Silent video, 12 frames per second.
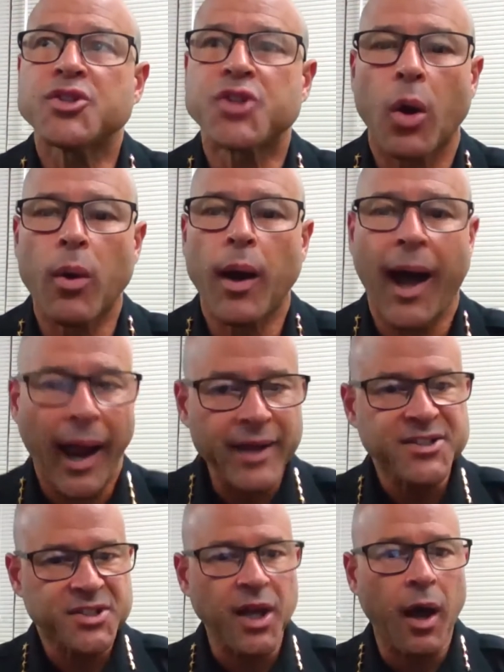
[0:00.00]
So
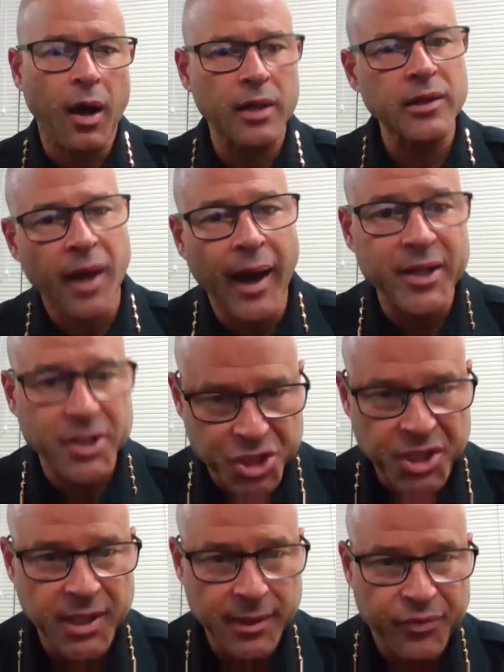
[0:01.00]
I saw a lot
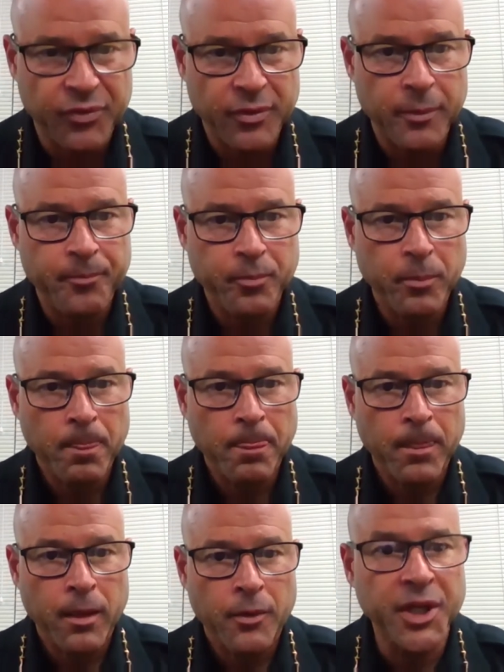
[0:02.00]
of chiefs
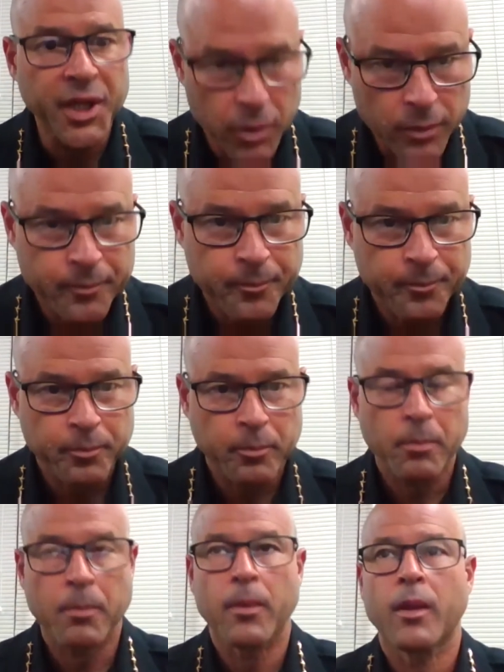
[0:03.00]
kneel.
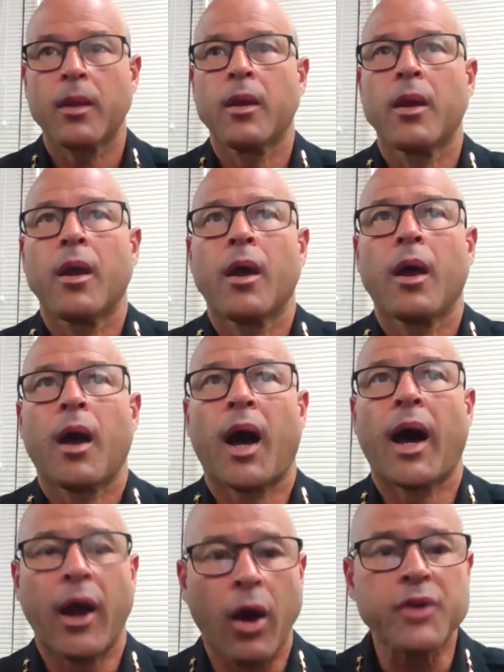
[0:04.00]

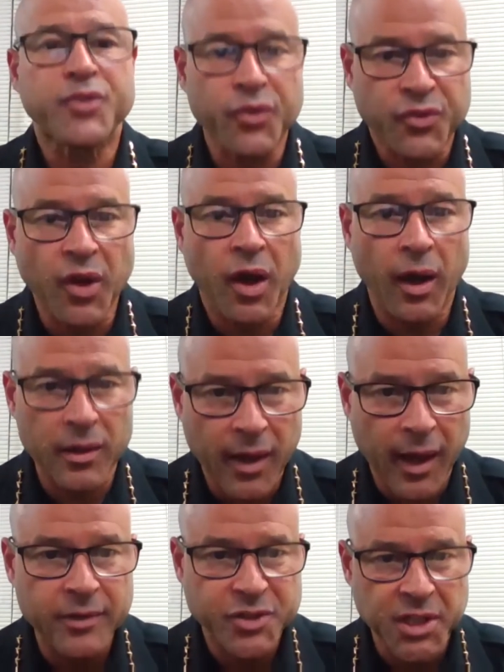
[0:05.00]
I also saw a
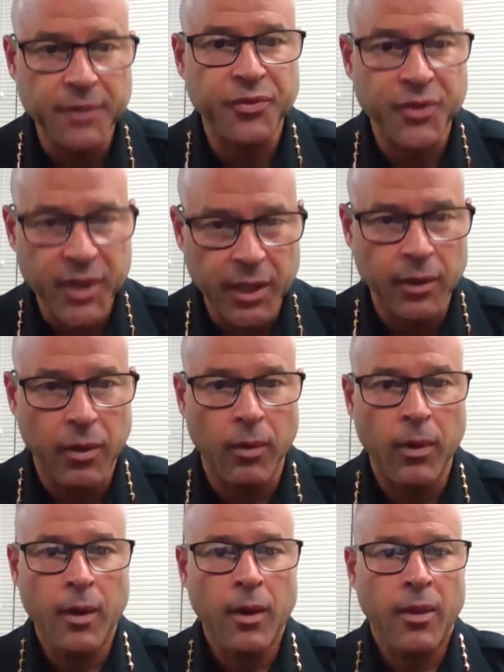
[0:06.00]
lot of chiefs
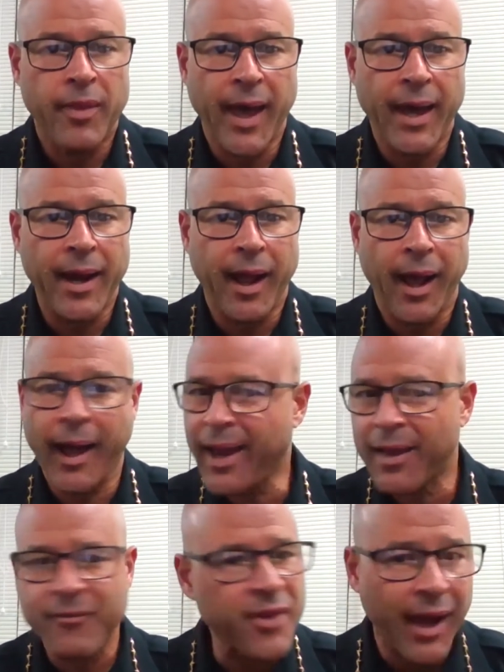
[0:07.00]
kneel that
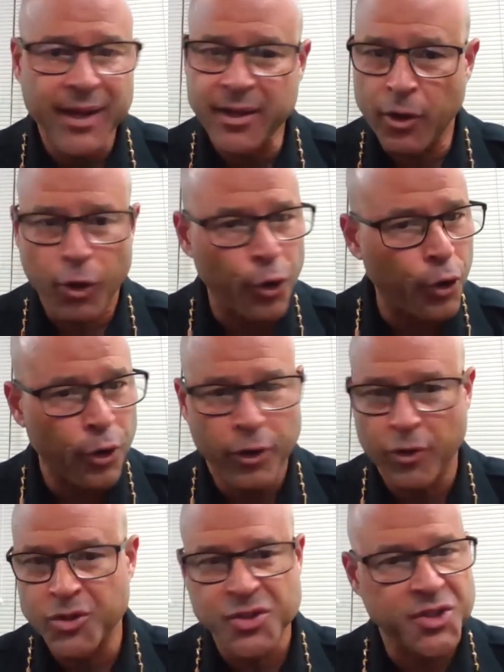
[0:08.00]
I have not
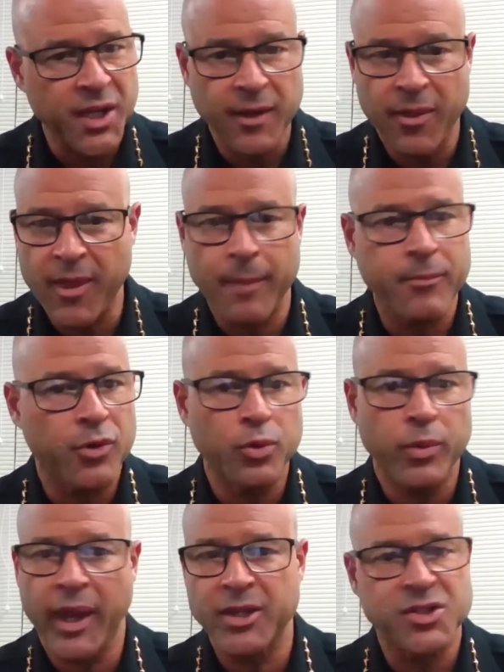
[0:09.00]
heard or seen them
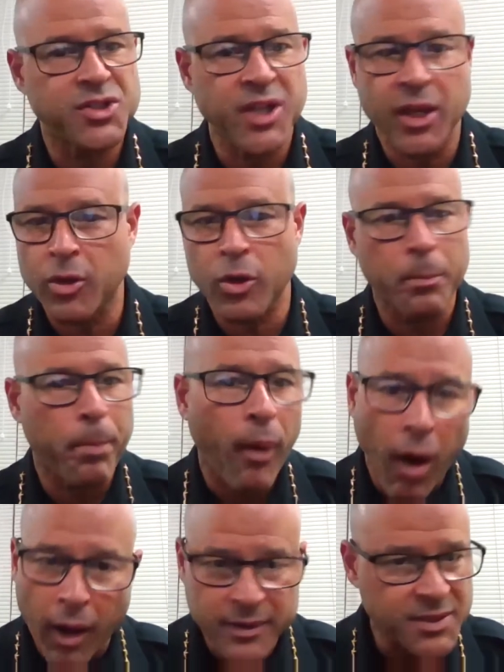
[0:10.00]
do a single
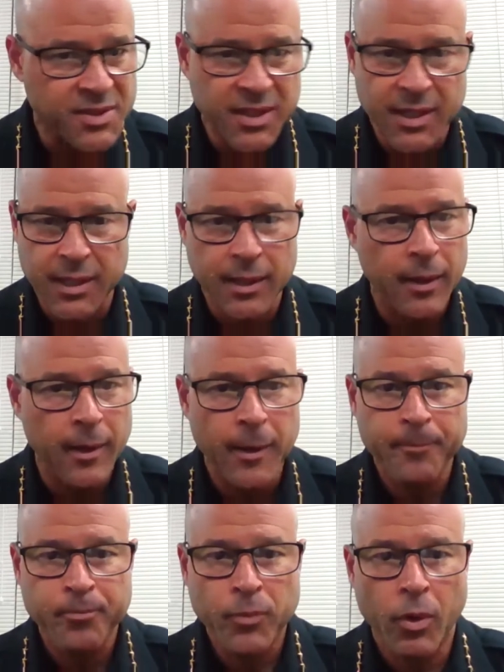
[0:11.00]
policy
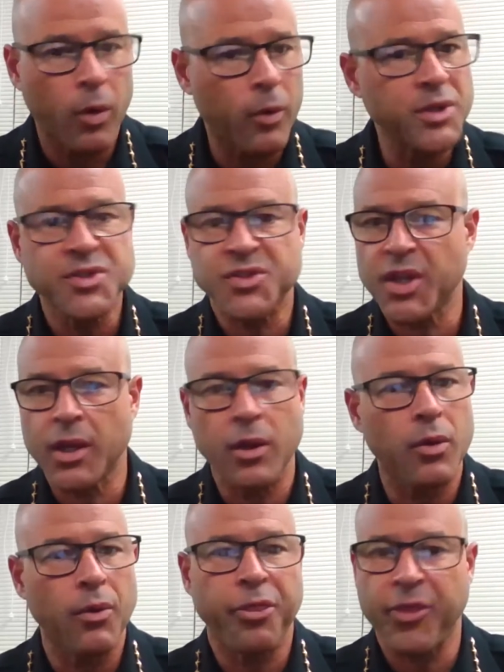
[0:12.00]
or a
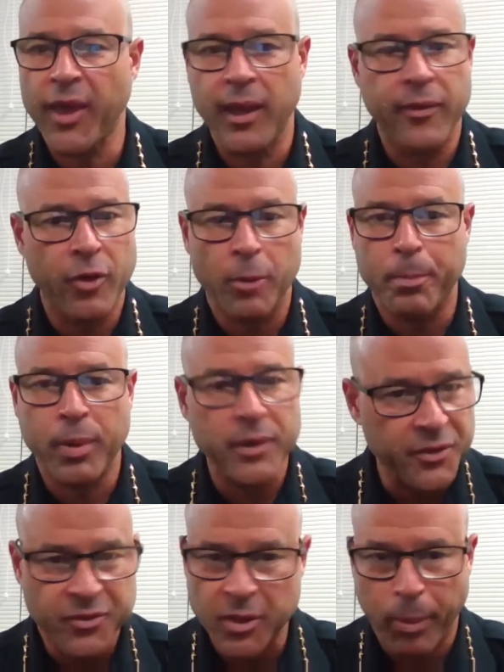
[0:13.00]
single thing in their
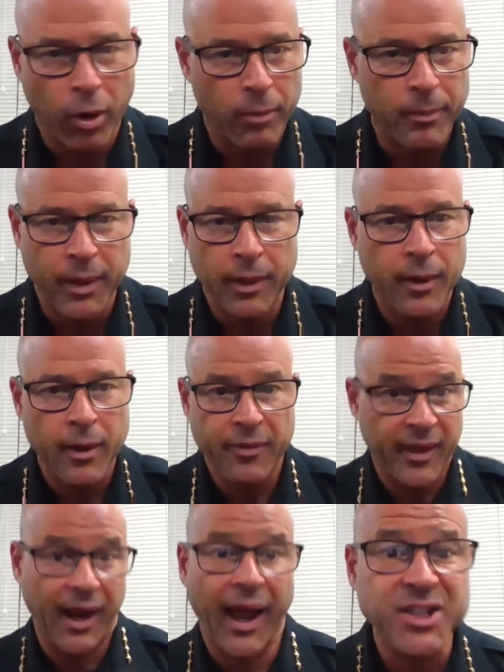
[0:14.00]
police department
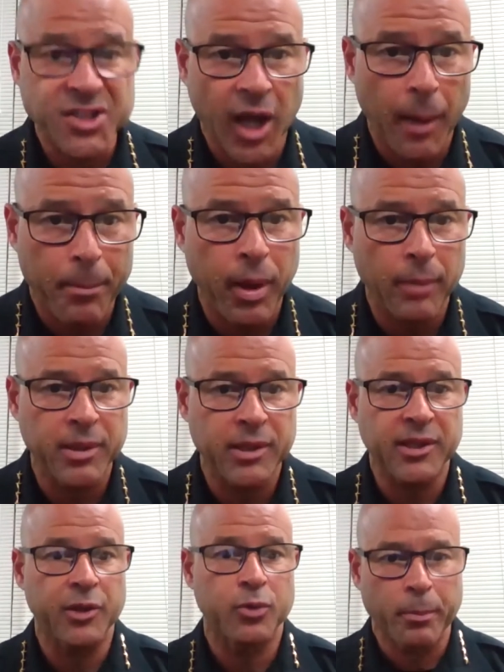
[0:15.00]
that I saw
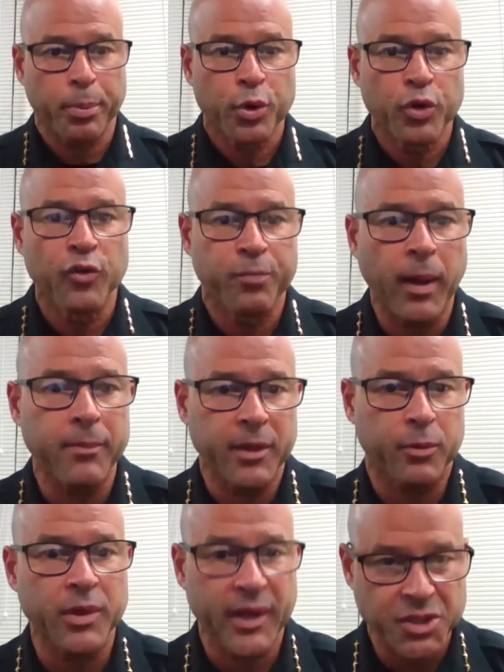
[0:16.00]
publicly to improve
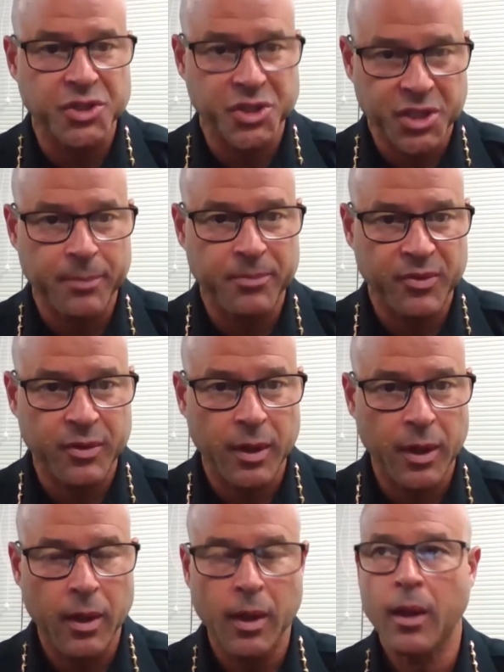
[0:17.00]
public relationships.
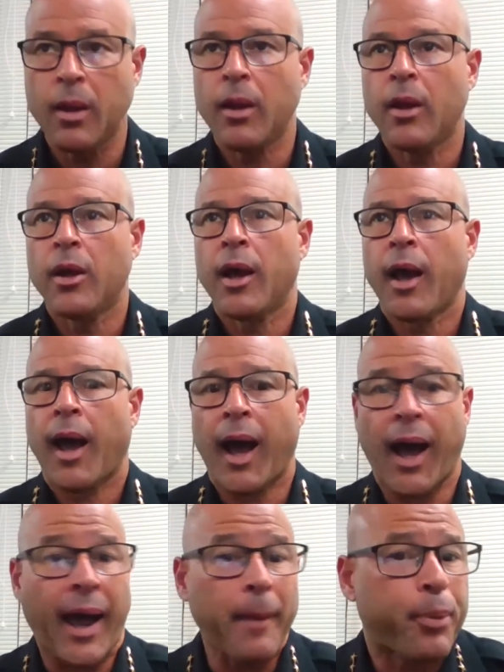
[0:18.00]

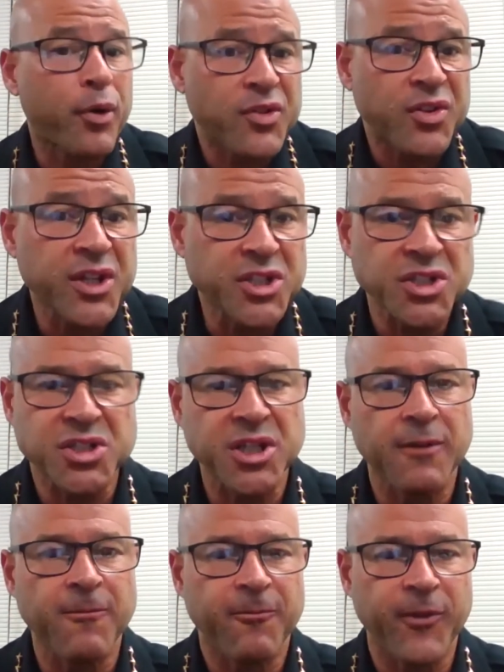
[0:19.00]
I personally
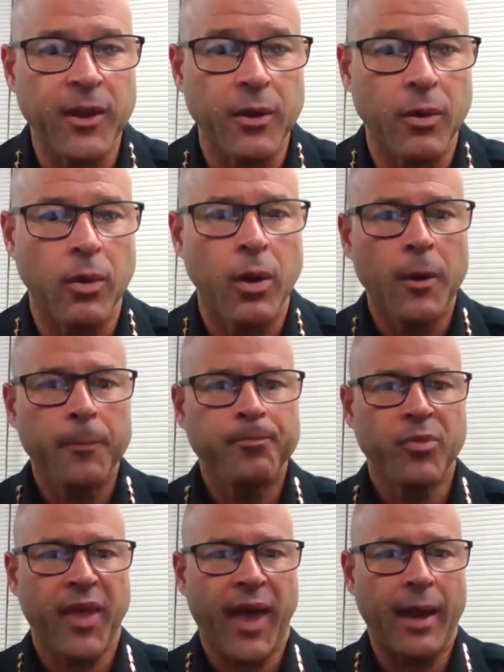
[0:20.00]
just didn't feel
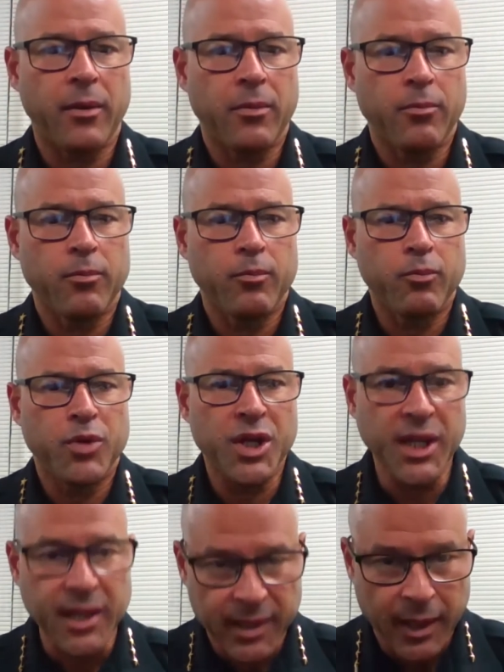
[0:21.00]
that
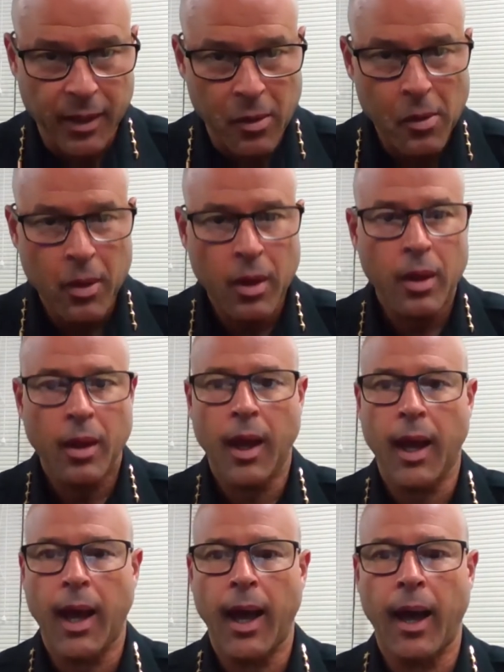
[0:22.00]
kneeling
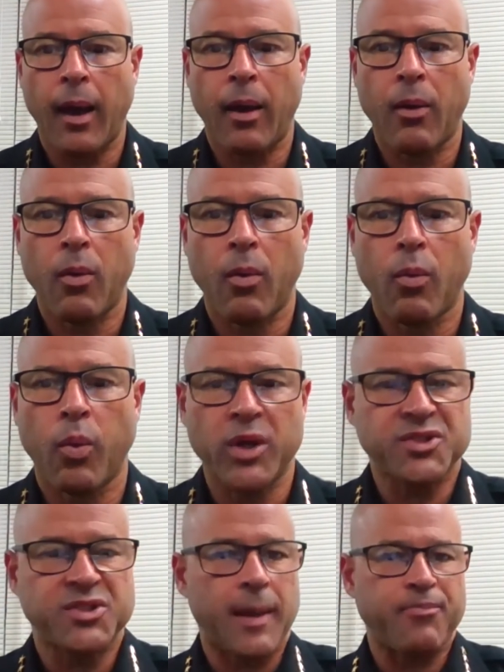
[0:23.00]

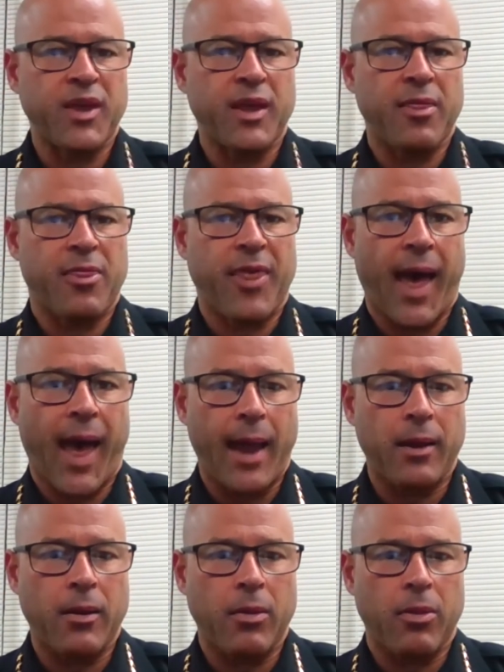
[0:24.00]
was something
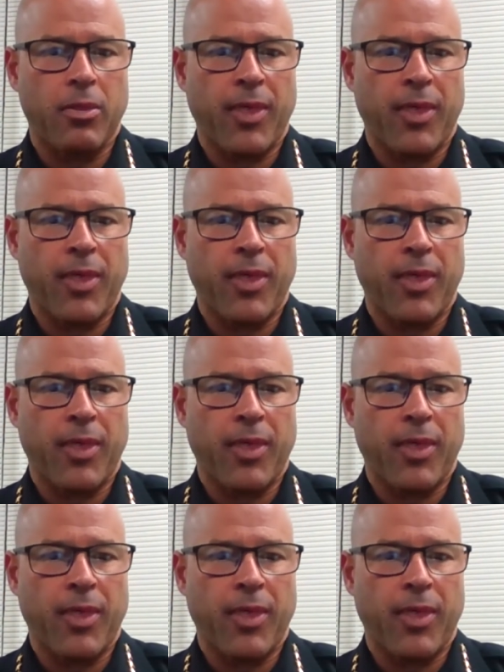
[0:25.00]
that